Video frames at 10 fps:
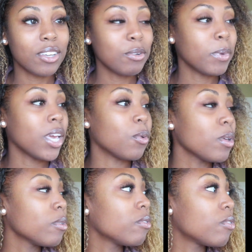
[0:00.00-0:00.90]
oh man,
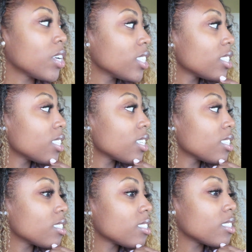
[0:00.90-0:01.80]
we've been friends
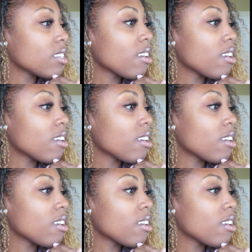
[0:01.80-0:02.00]
since